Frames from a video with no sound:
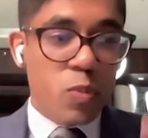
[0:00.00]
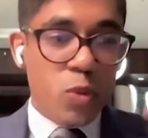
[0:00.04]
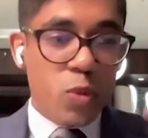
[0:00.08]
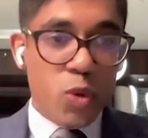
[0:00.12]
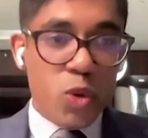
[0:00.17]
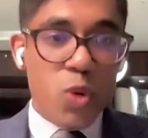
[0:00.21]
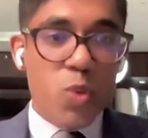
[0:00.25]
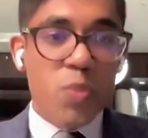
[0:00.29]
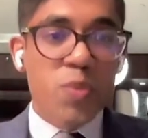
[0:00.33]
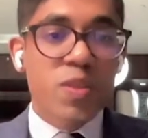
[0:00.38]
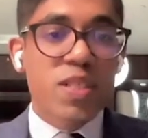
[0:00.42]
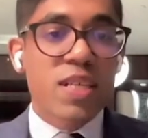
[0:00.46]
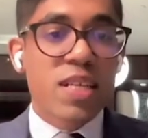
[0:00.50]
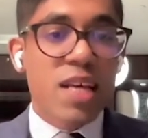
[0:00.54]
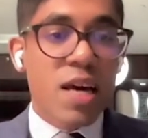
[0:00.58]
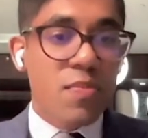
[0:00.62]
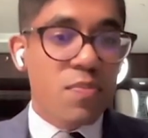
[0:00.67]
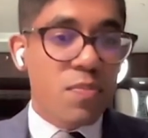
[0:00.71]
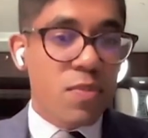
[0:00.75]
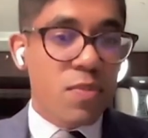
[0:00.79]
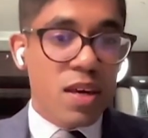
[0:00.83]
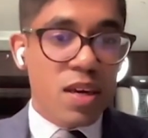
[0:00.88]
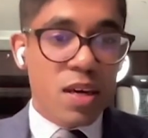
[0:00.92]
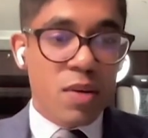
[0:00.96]
rooms that
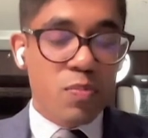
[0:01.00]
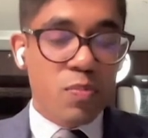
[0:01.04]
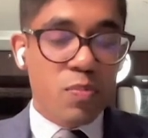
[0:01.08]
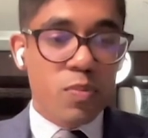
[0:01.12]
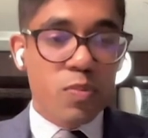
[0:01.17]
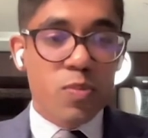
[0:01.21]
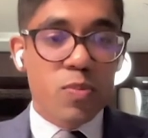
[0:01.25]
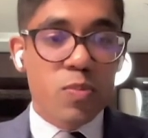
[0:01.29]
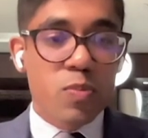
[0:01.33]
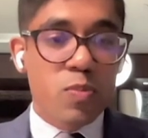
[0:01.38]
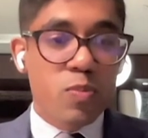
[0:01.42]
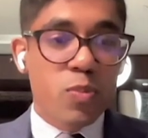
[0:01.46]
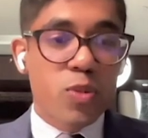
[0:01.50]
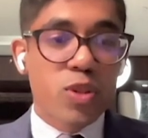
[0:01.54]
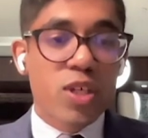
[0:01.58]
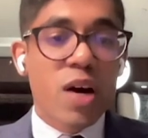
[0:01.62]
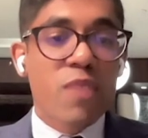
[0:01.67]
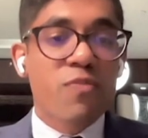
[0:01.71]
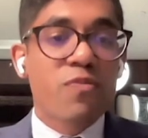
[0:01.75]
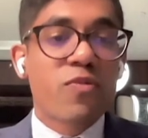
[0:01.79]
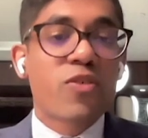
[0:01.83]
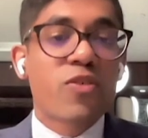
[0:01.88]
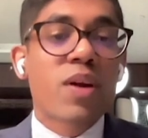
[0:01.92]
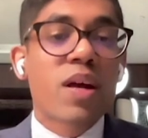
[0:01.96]
are being put
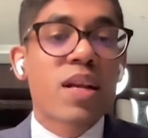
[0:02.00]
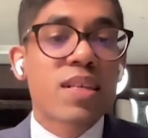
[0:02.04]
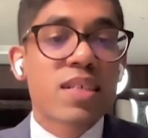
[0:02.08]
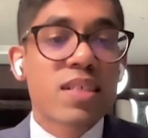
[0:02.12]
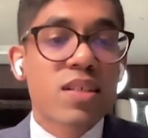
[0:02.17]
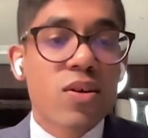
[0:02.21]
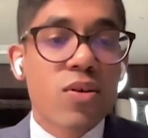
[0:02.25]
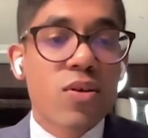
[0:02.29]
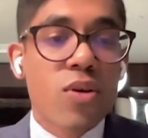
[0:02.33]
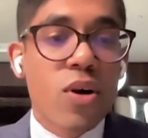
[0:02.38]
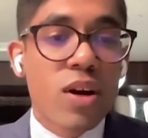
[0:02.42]
up for rent